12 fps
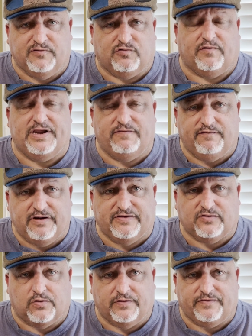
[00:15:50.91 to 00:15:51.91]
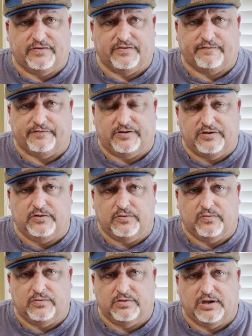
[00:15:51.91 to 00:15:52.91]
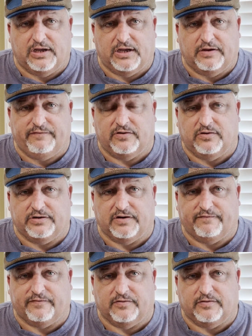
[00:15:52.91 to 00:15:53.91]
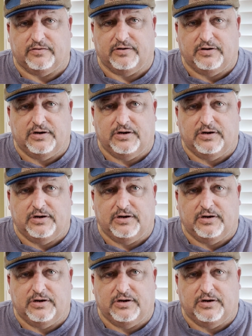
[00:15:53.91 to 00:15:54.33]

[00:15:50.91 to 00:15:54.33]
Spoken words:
great resources for you if you're looking for